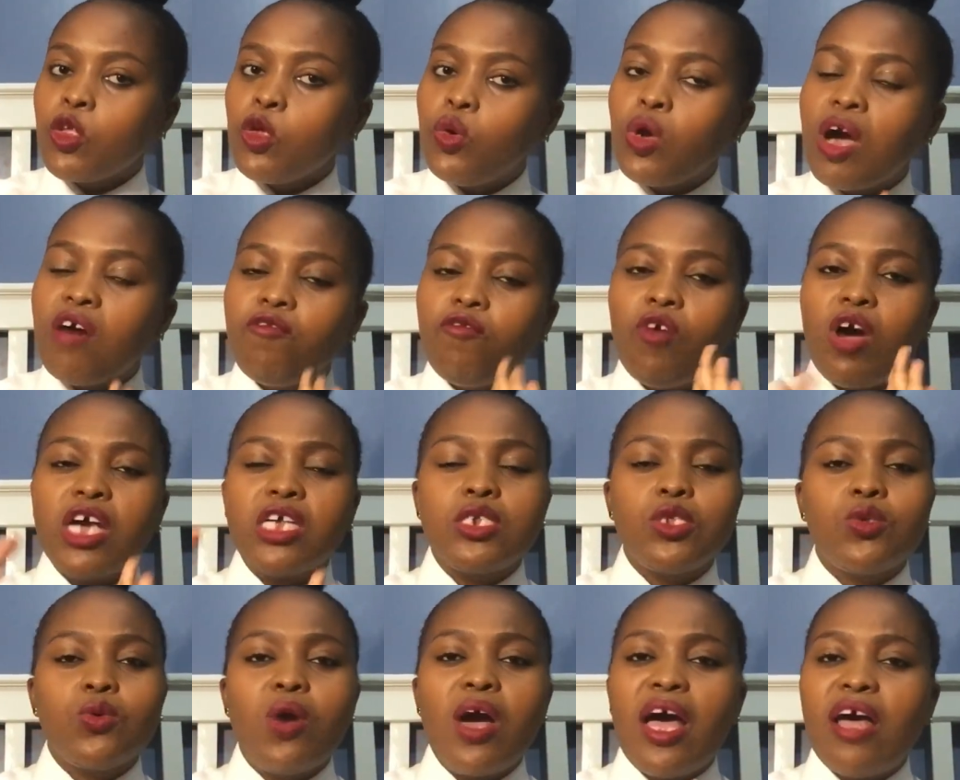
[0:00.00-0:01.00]
You have worked
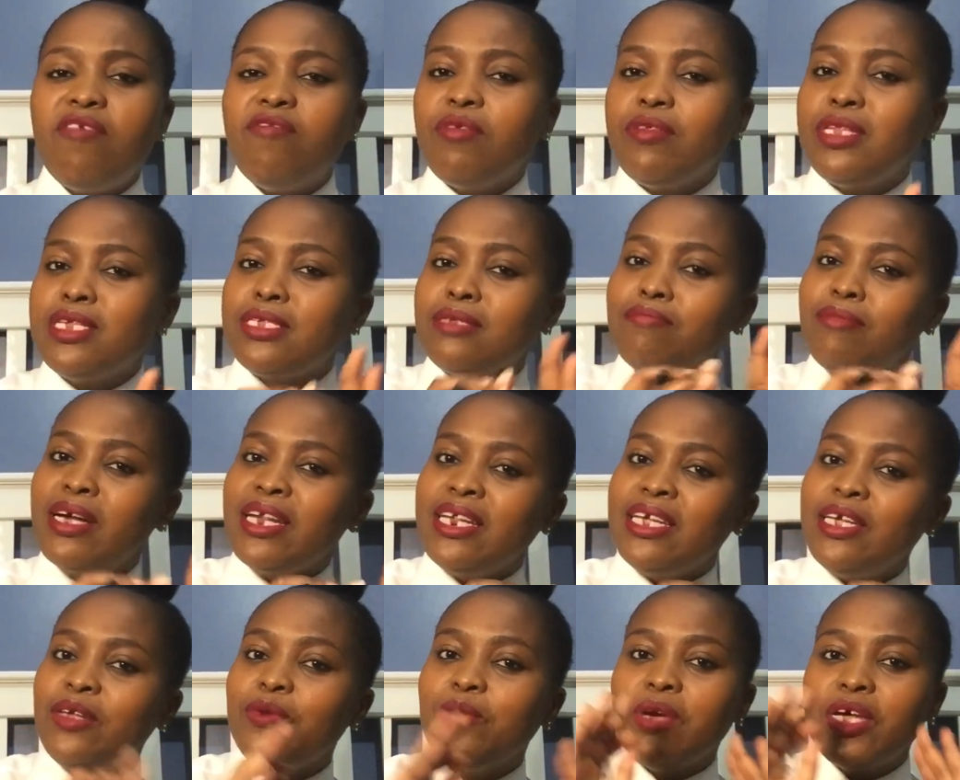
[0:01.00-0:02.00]
so hard for this
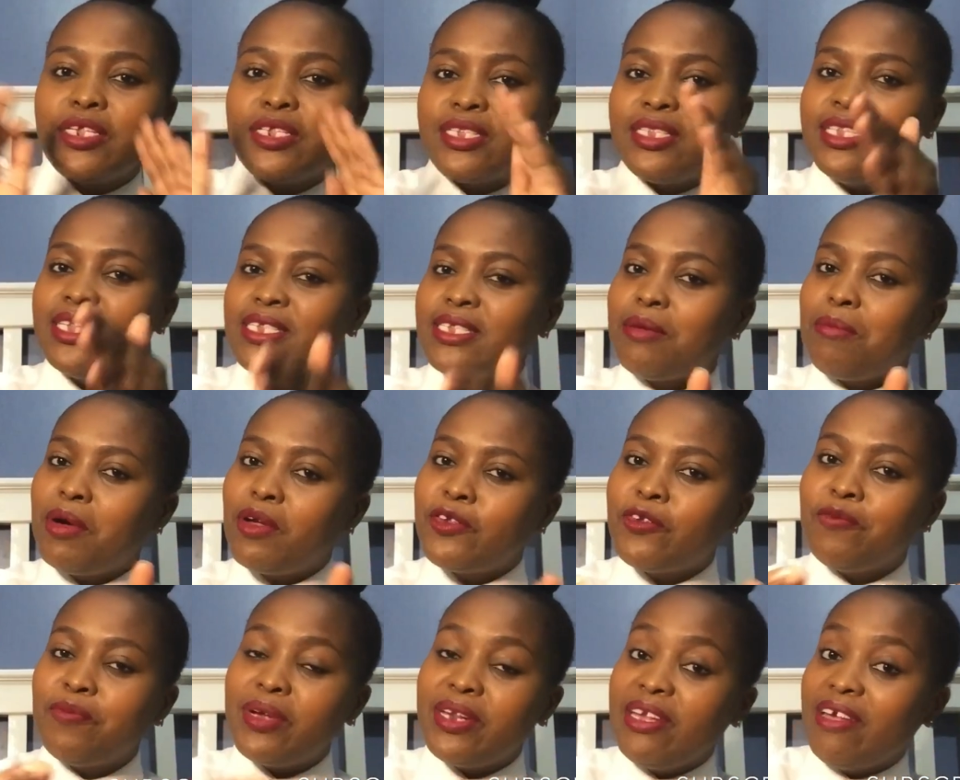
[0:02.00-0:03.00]
money, you get this
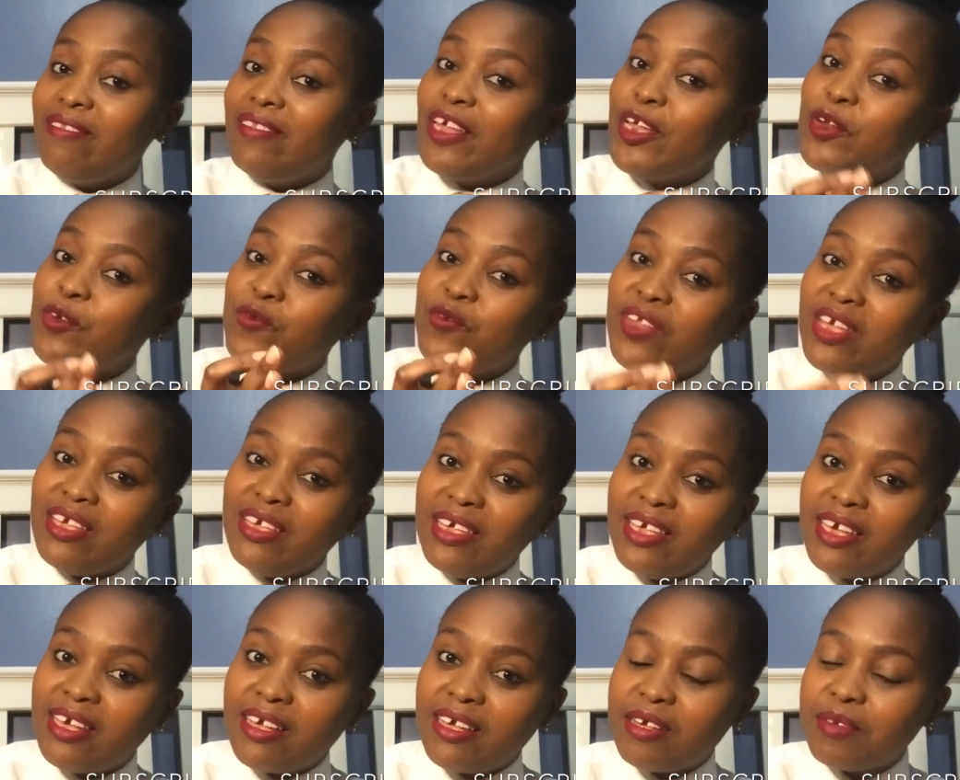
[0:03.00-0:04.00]
amount of money at the end of the
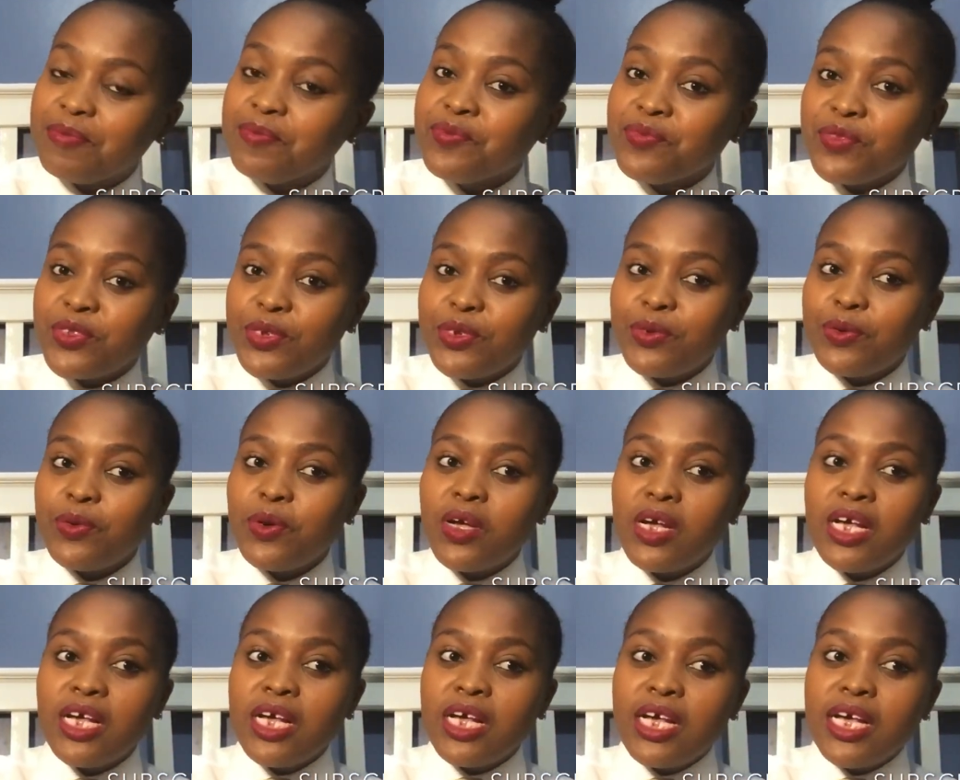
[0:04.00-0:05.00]
year, you know.
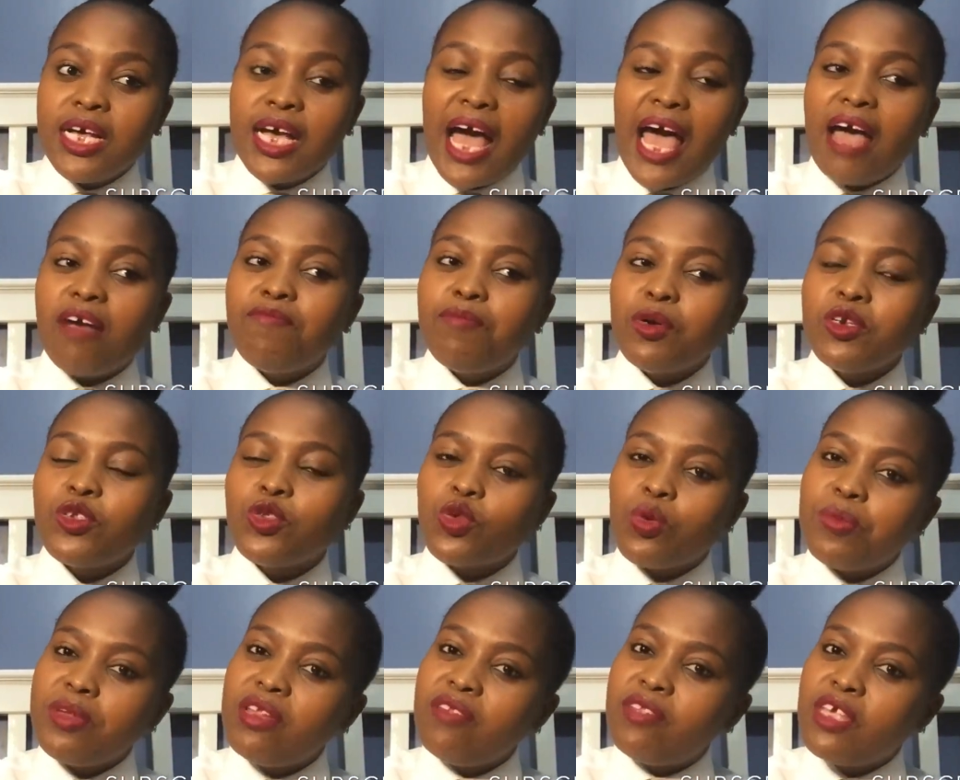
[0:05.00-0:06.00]
I have bought
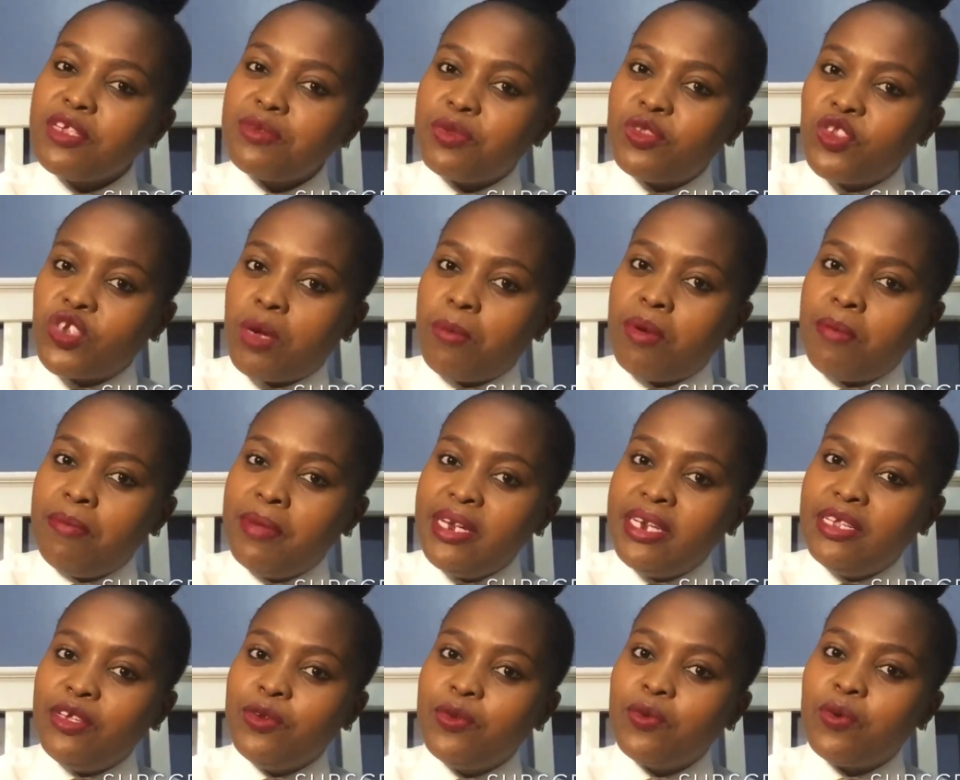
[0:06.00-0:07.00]
so many things with chama
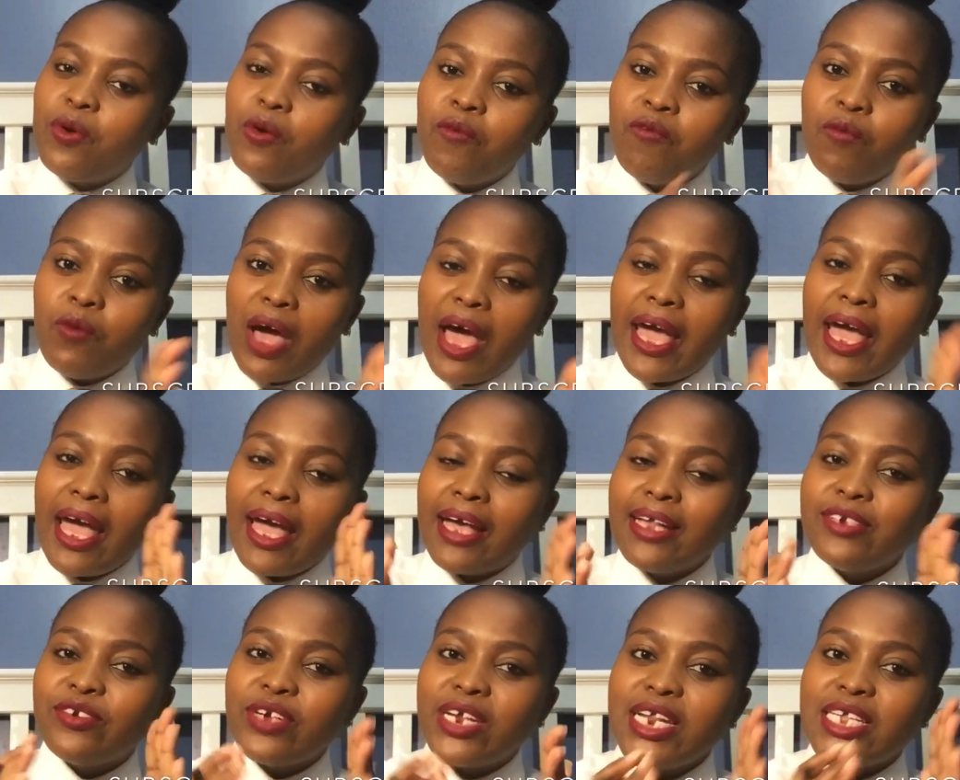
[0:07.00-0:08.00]
money, you know. I
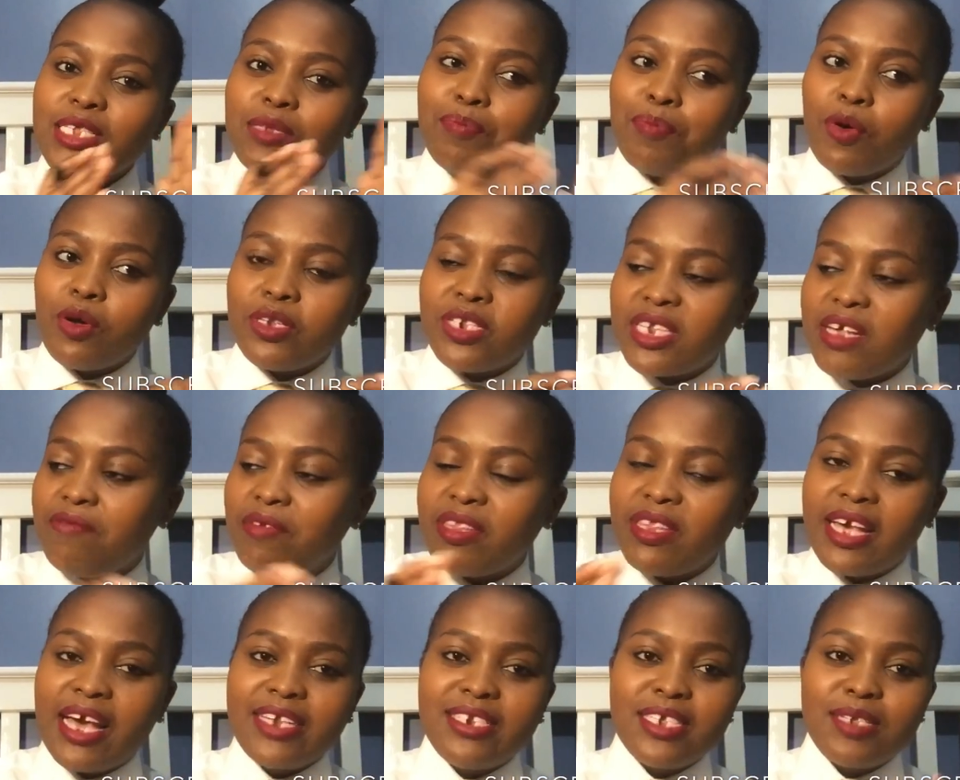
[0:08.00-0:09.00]
can really spot
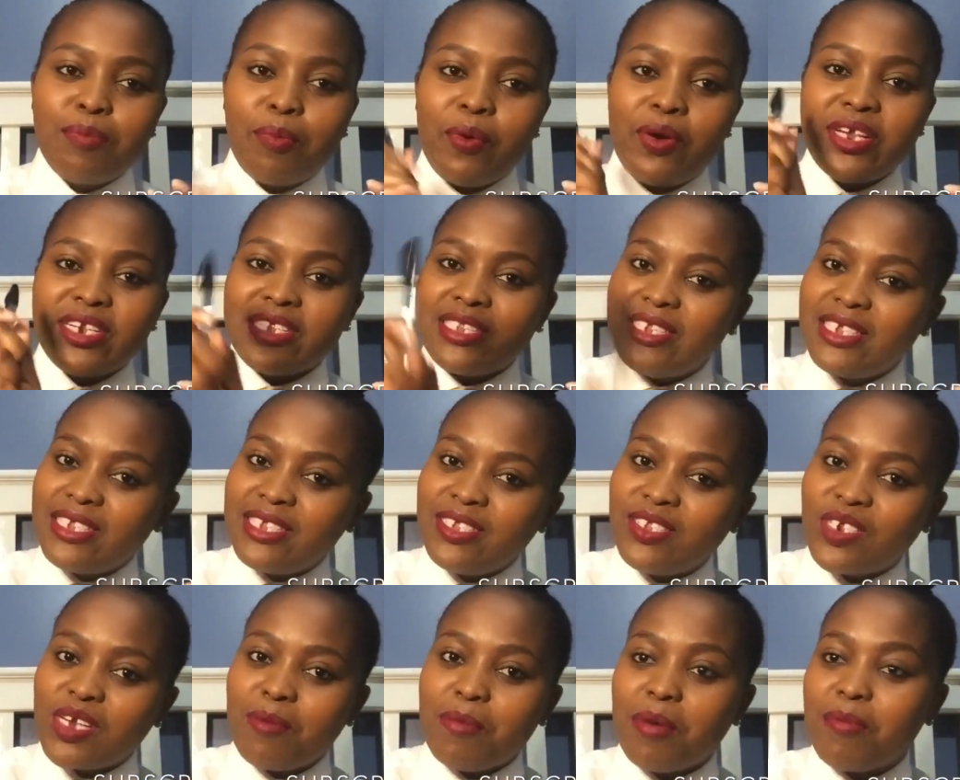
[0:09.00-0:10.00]
everything. I just point, this is
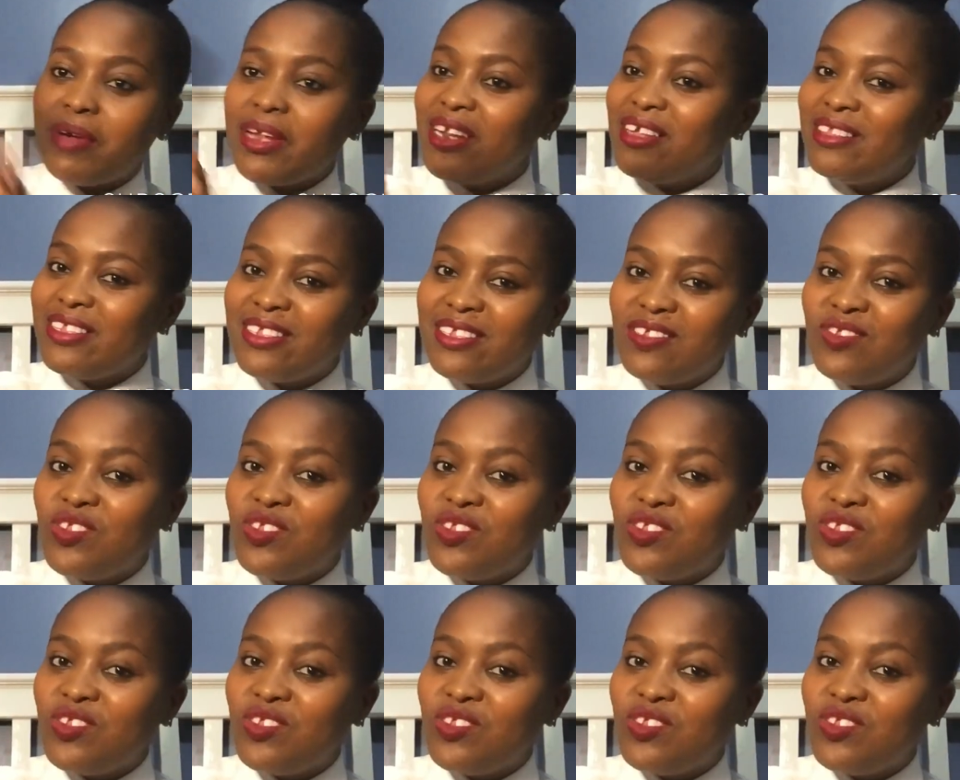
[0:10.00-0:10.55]
chama money.